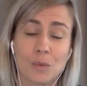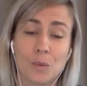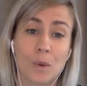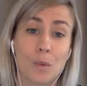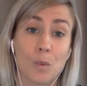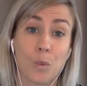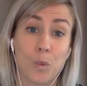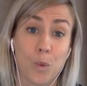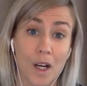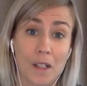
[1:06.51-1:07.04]

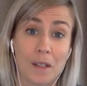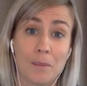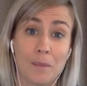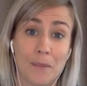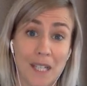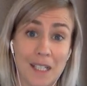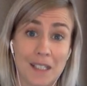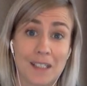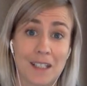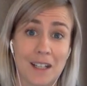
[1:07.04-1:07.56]
with one
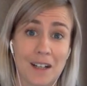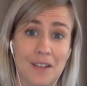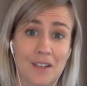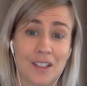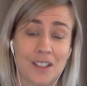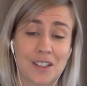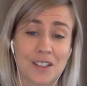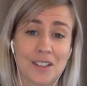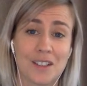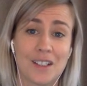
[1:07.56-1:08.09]
main
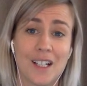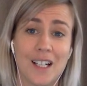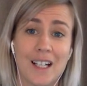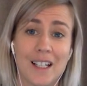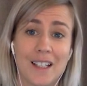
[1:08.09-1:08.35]
character